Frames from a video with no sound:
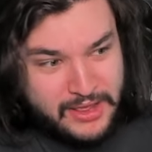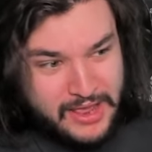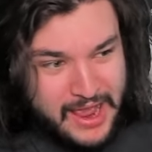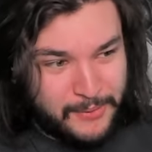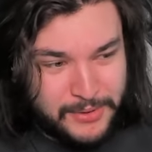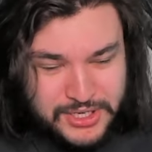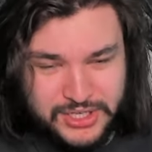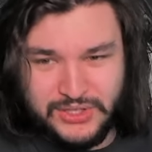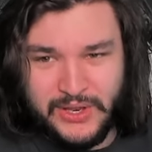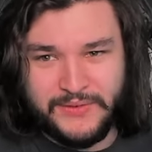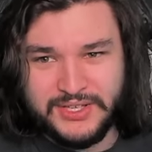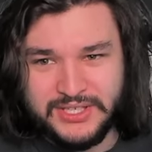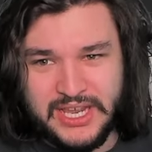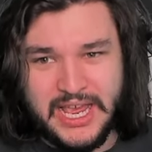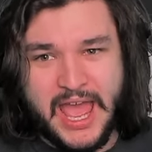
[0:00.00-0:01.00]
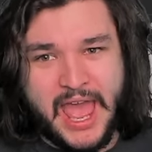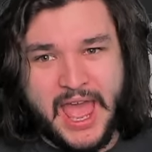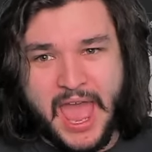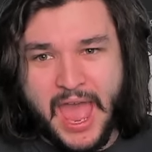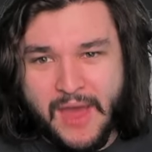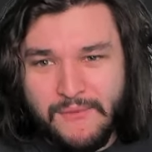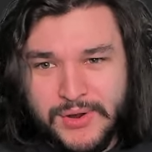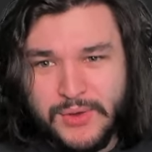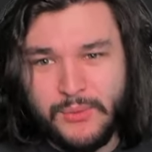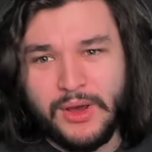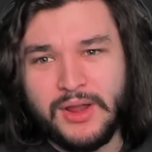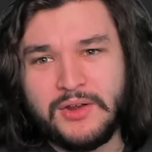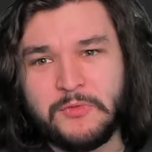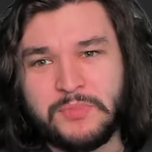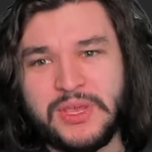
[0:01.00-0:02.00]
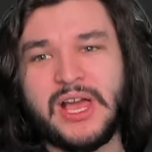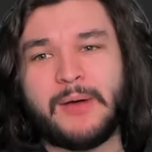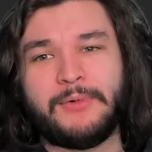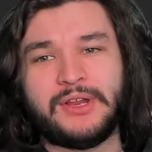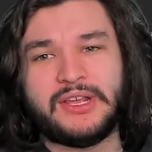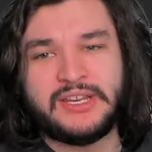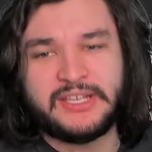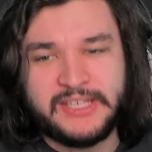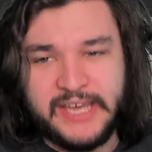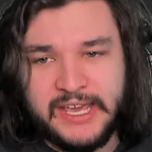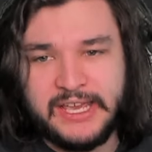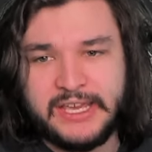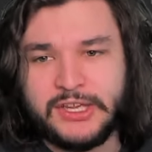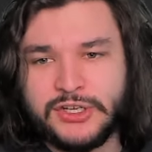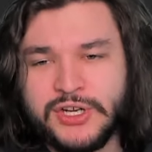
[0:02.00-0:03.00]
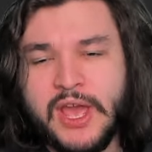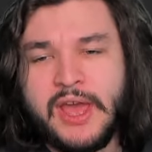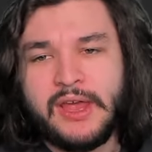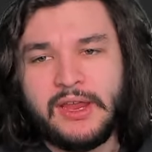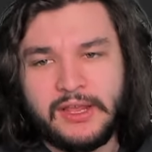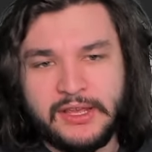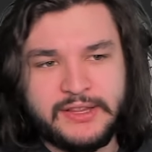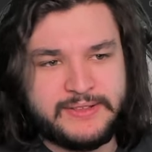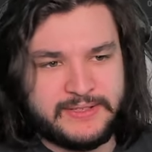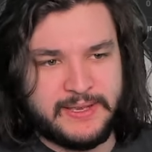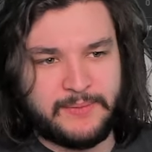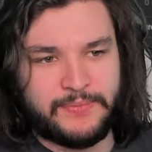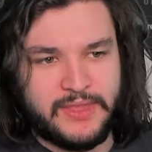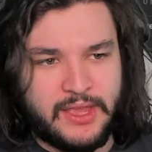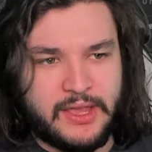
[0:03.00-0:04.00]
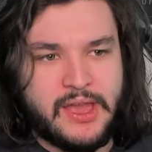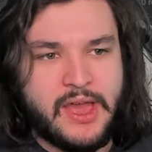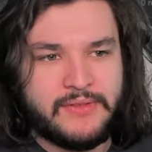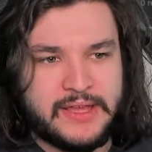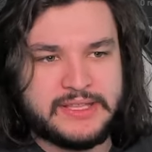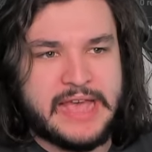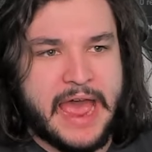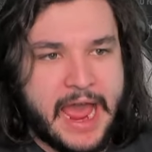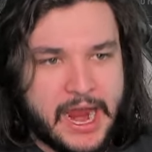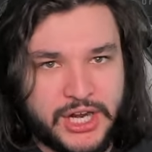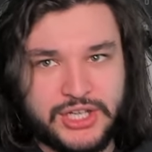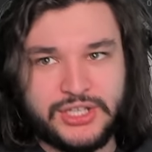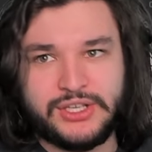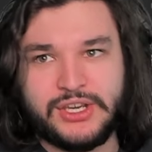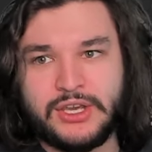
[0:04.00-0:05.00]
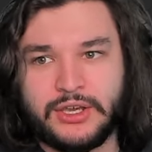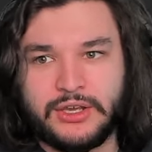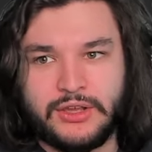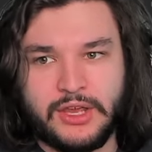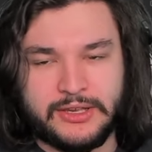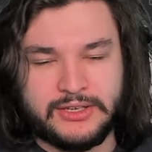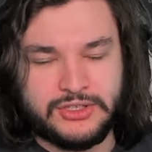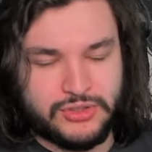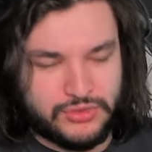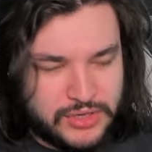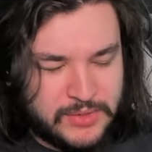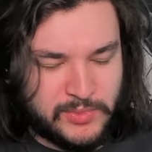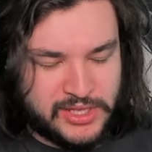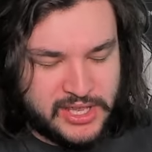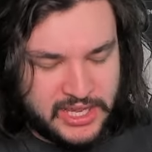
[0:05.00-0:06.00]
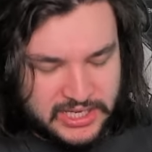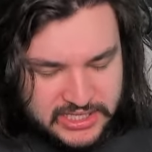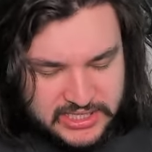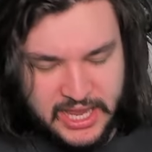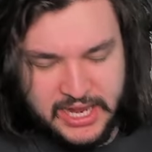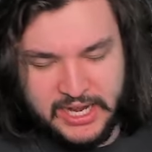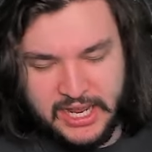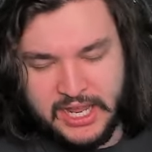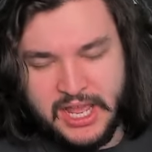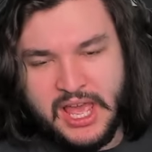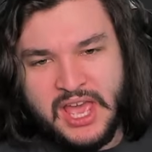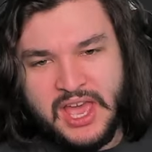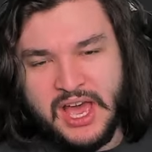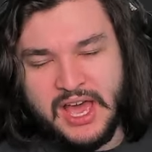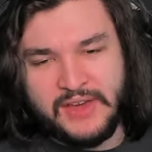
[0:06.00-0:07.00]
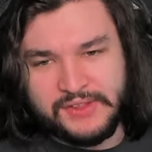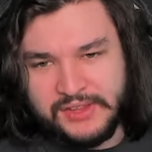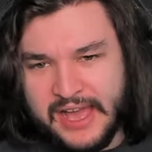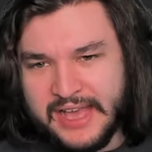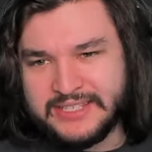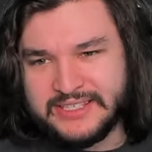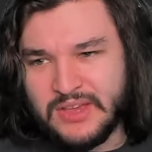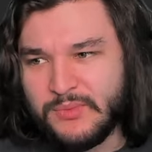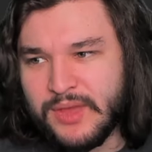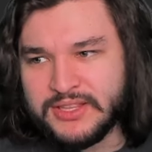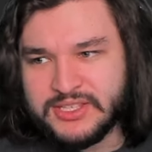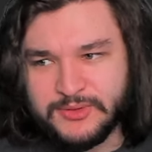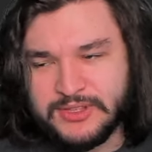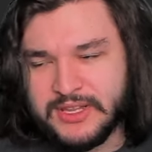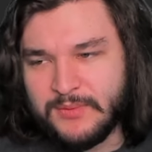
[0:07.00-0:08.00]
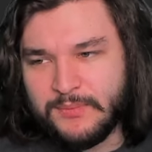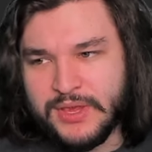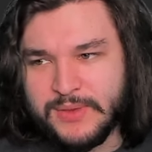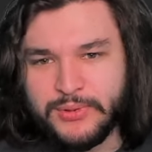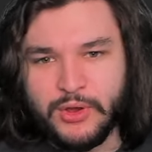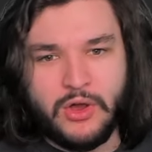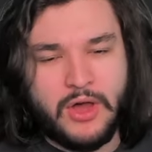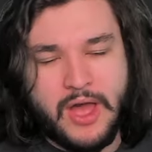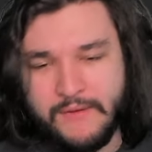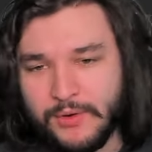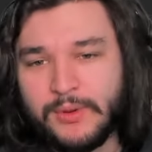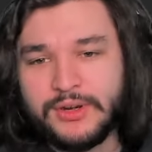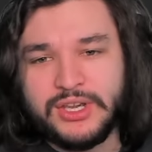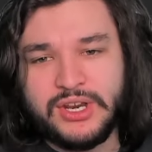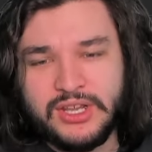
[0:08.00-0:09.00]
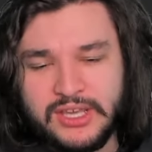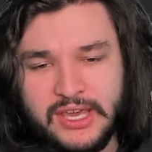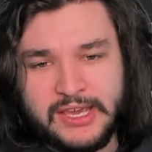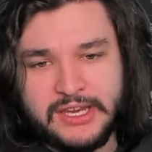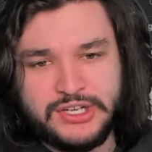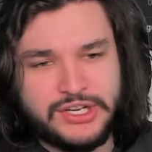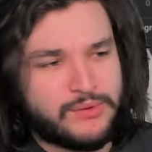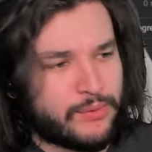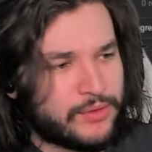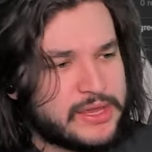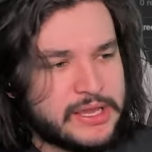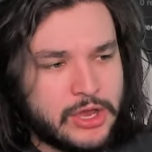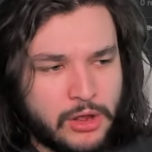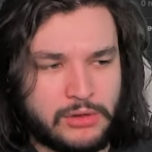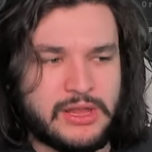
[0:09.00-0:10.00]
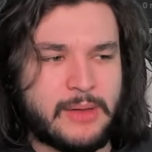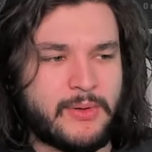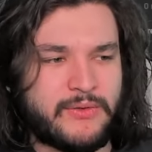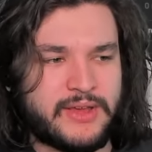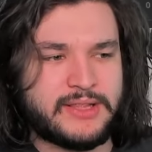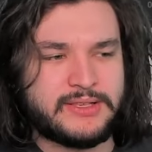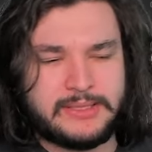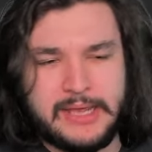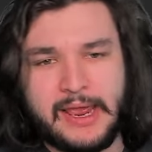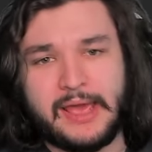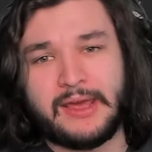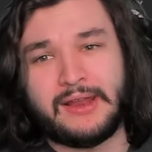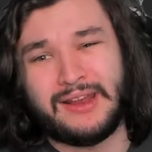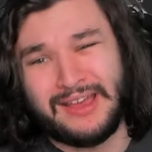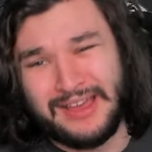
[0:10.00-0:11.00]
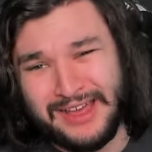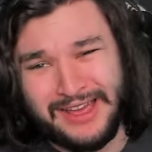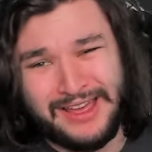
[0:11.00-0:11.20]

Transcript: I would just love to see everyone be able to engage in something that's actually extremely exciting. Uh, the last time we had something that people, everyone could engage in were the collab events. And uh,